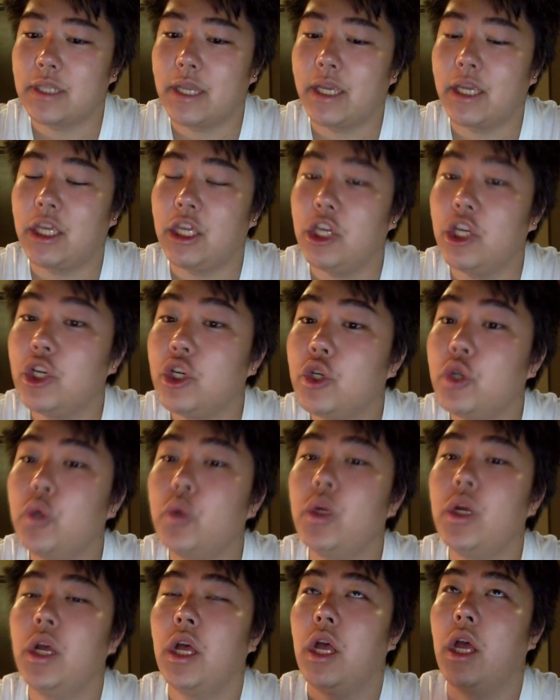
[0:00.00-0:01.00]
Like,
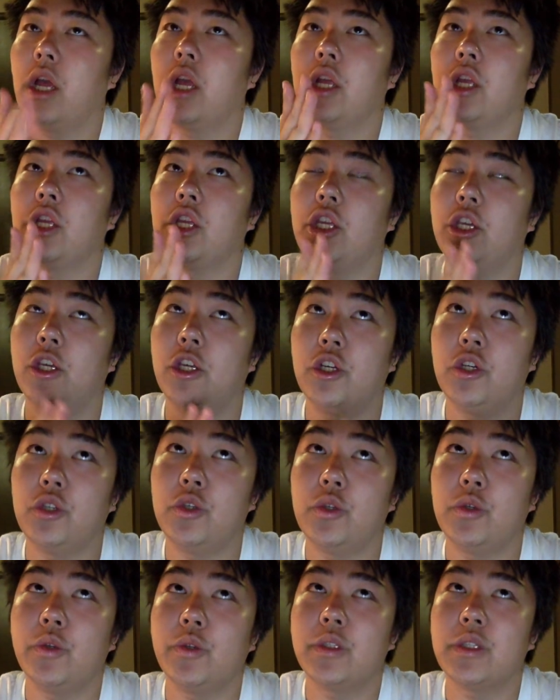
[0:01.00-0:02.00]
you
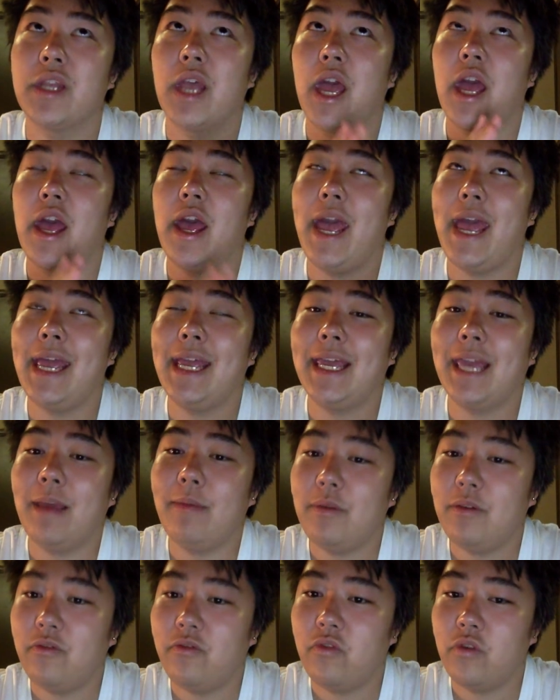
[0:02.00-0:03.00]
used
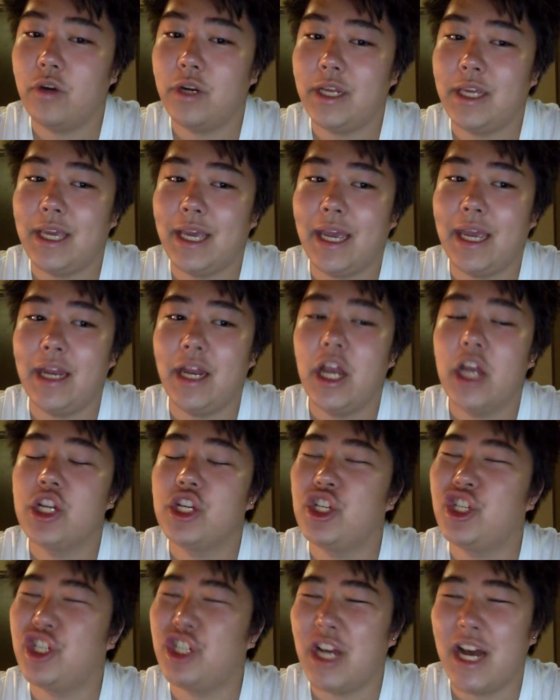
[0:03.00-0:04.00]
AKB48
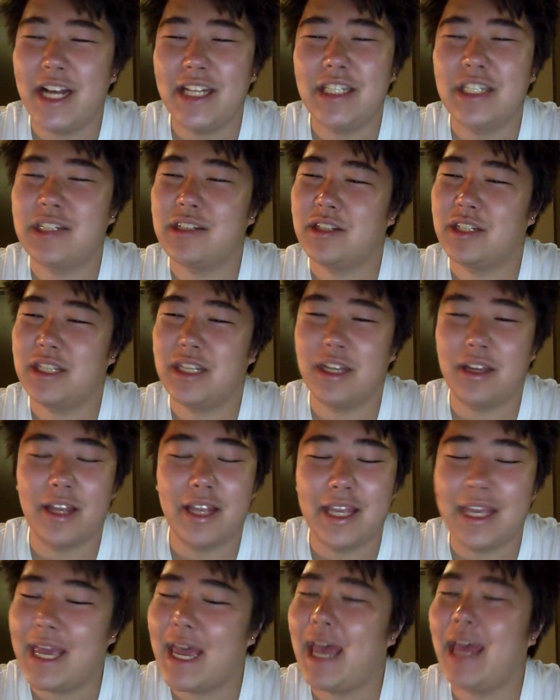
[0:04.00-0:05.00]
just to
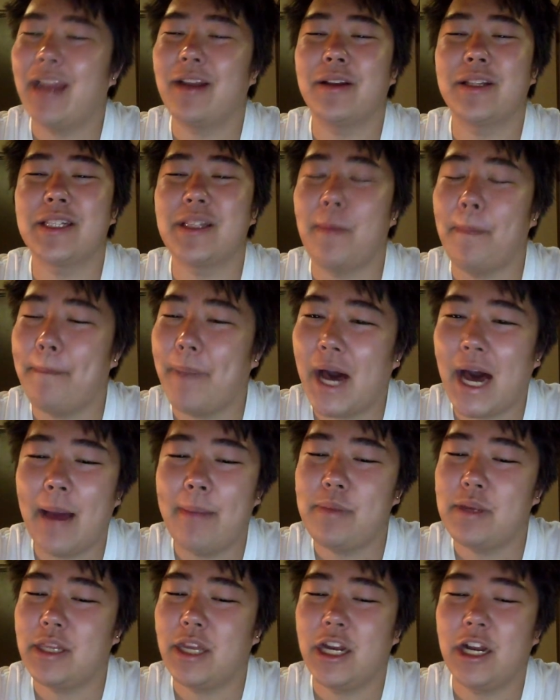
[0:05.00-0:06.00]
get some
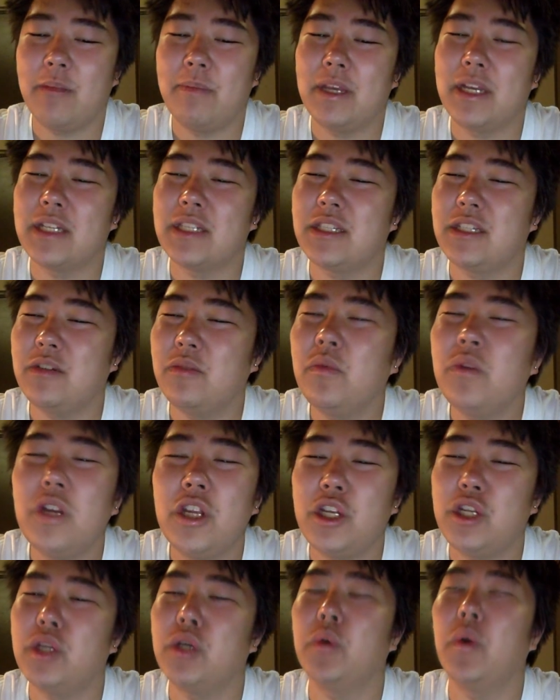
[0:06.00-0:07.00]
popularity because you
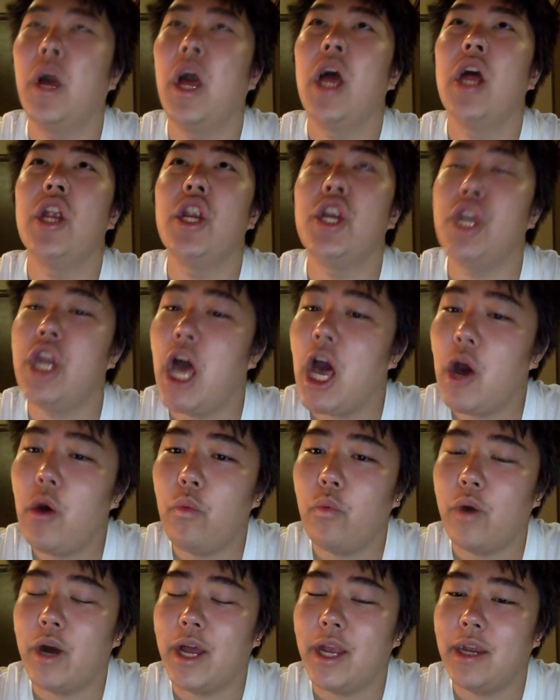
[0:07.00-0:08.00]
knew no
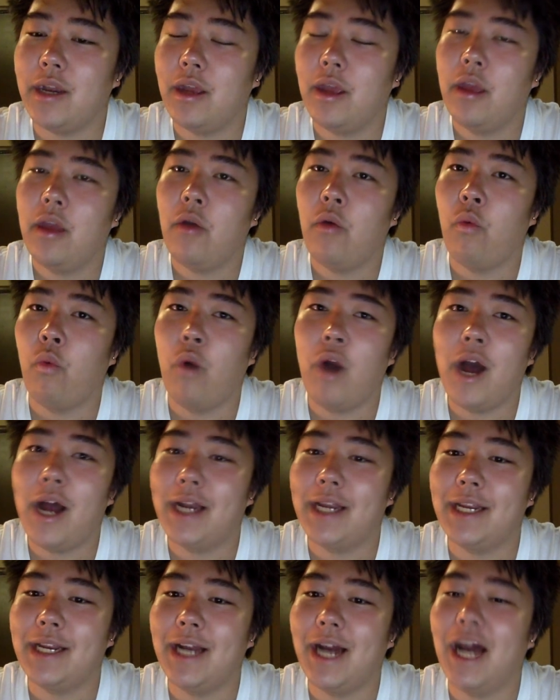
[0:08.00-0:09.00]
one
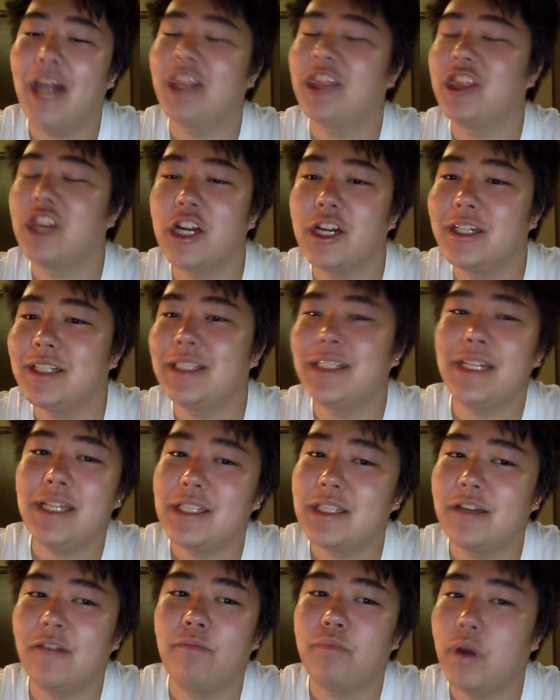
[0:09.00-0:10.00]
wanted a 3rd
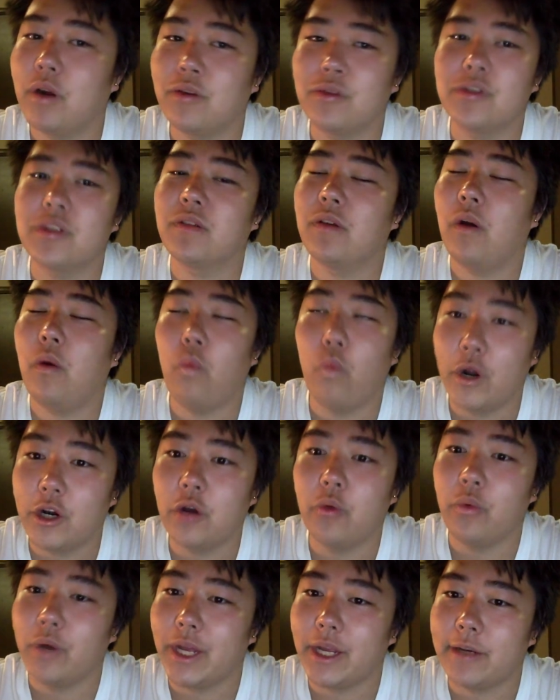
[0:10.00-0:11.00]
season of Produce
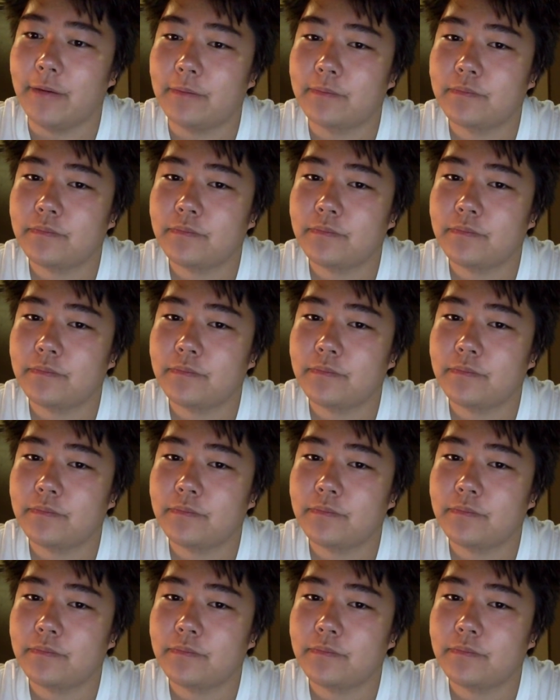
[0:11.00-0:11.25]
101.